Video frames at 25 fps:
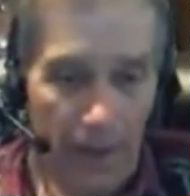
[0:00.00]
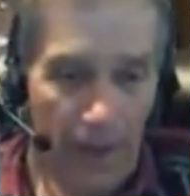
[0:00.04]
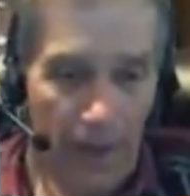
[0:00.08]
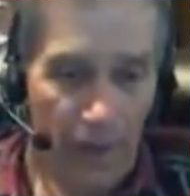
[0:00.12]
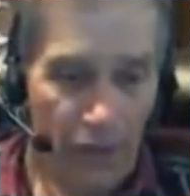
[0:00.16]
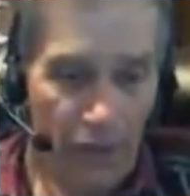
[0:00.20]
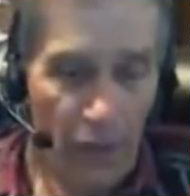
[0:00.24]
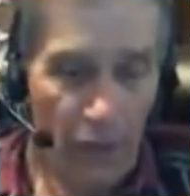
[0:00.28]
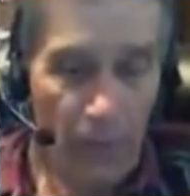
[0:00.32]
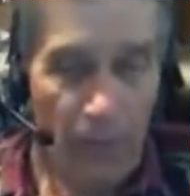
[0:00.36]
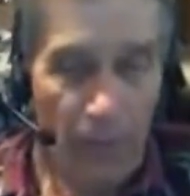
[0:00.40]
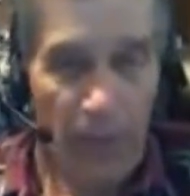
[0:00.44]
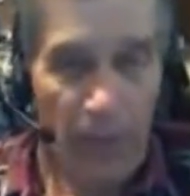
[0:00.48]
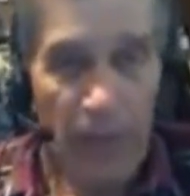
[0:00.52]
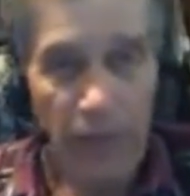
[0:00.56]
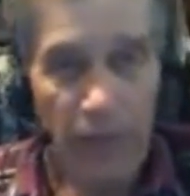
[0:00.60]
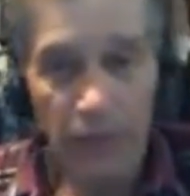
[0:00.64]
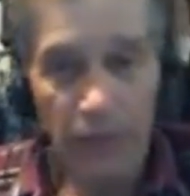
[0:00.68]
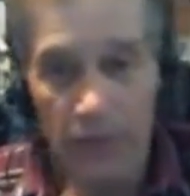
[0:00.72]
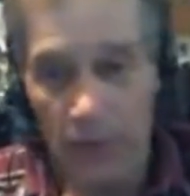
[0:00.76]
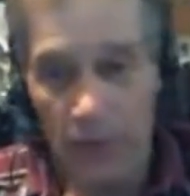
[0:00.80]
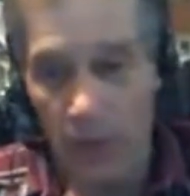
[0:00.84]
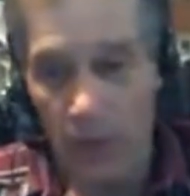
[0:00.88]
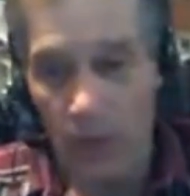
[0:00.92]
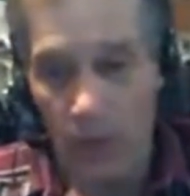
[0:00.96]
If the
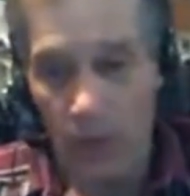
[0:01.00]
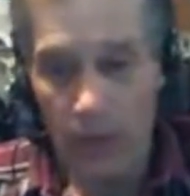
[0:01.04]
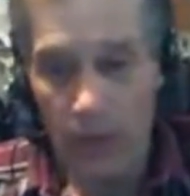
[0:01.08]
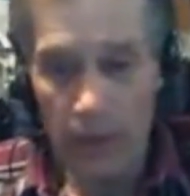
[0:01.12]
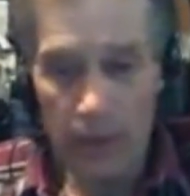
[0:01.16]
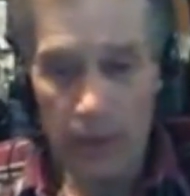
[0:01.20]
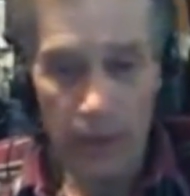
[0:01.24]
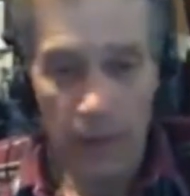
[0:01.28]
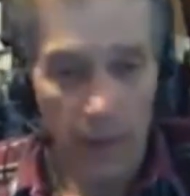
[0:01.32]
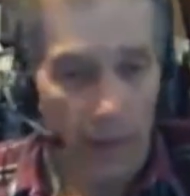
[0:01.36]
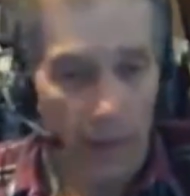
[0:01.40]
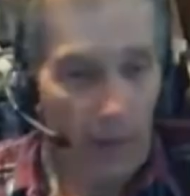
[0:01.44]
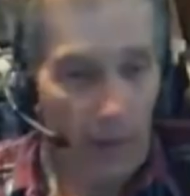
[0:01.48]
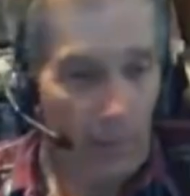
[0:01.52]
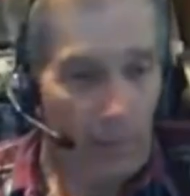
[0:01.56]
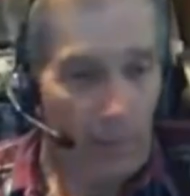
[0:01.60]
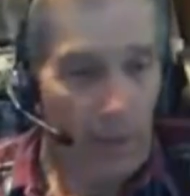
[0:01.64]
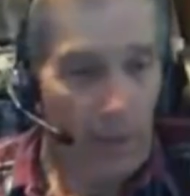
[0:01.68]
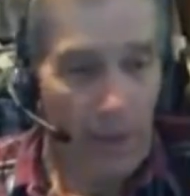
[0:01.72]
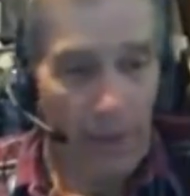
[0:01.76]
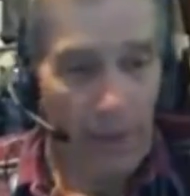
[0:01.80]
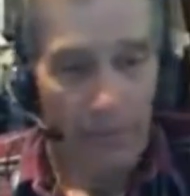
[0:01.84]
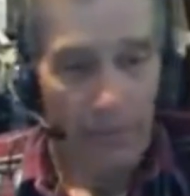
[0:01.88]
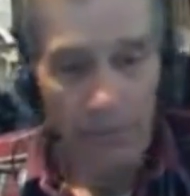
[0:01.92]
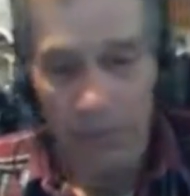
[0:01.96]
bees are only in the
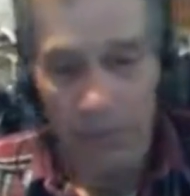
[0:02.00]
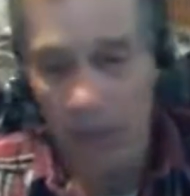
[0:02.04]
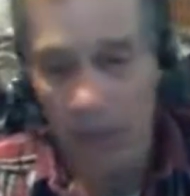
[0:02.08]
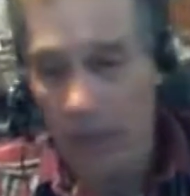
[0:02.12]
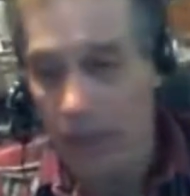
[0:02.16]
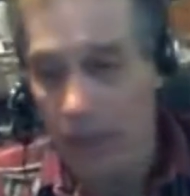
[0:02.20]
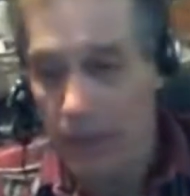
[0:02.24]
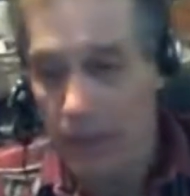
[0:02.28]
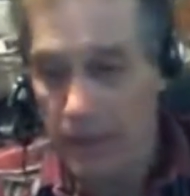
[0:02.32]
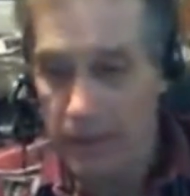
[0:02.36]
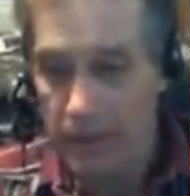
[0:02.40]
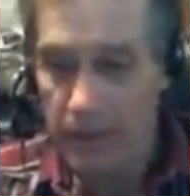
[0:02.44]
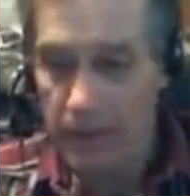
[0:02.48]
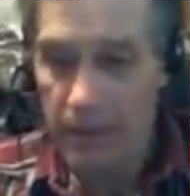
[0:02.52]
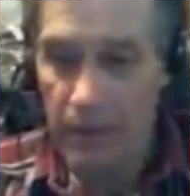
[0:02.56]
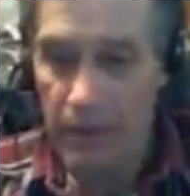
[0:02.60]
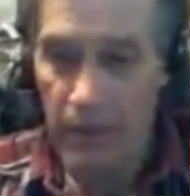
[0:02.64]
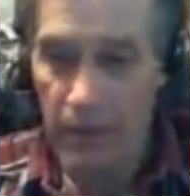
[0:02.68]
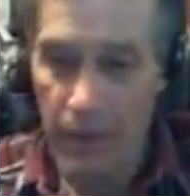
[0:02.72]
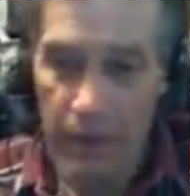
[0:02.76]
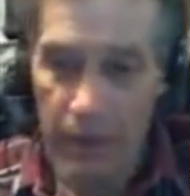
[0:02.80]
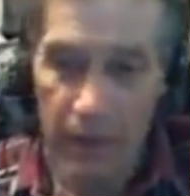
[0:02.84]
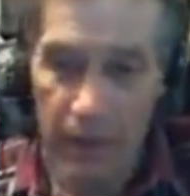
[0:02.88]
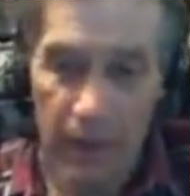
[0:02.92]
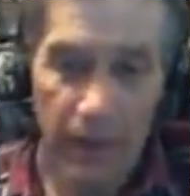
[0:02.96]
bottom box
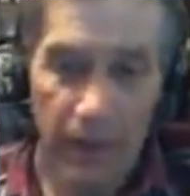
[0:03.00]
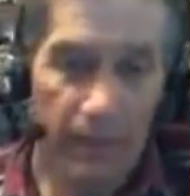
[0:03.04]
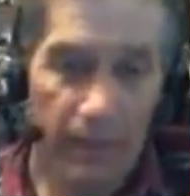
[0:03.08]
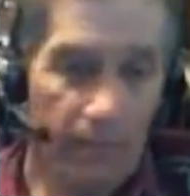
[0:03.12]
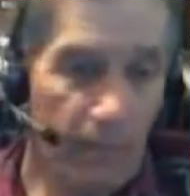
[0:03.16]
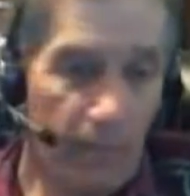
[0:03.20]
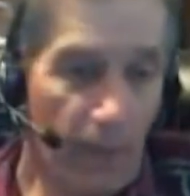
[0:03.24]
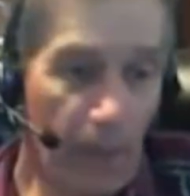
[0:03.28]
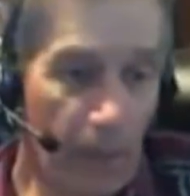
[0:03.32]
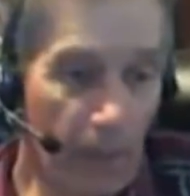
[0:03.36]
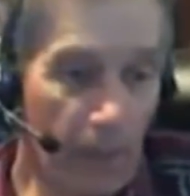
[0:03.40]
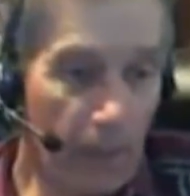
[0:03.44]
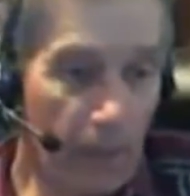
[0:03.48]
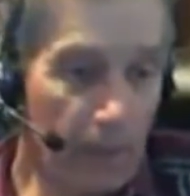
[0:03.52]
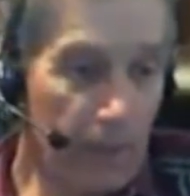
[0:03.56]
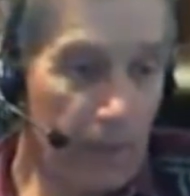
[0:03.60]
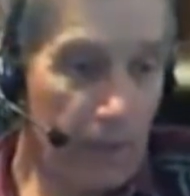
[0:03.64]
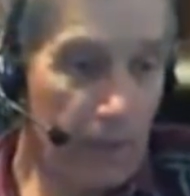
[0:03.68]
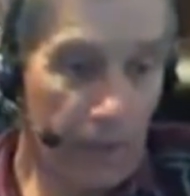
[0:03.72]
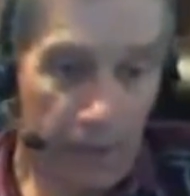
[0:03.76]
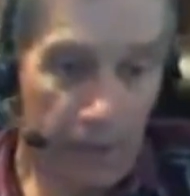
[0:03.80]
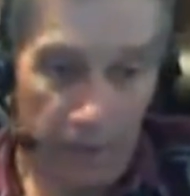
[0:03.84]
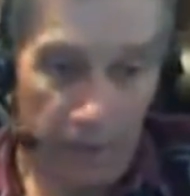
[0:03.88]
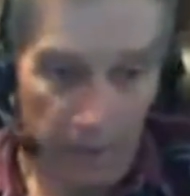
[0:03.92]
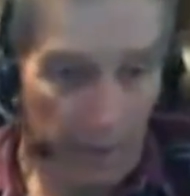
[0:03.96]
on a deep
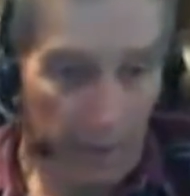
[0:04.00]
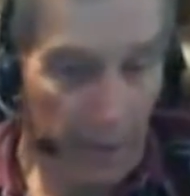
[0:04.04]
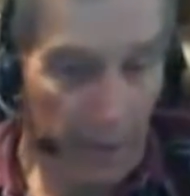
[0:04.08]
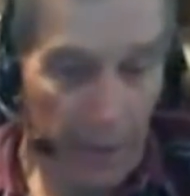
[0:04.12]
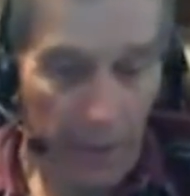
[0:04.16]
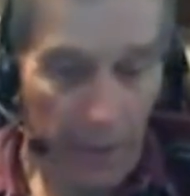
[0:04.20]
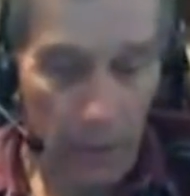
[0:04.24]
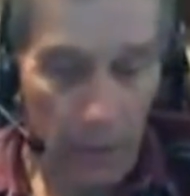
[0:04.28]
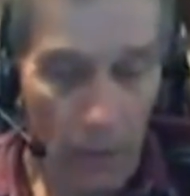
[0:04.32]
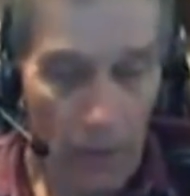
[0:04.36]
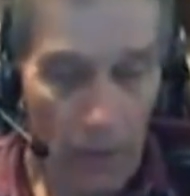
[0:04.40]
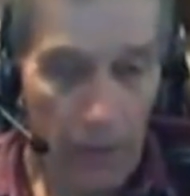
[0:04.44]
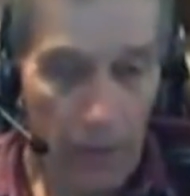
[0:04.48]
box or medium,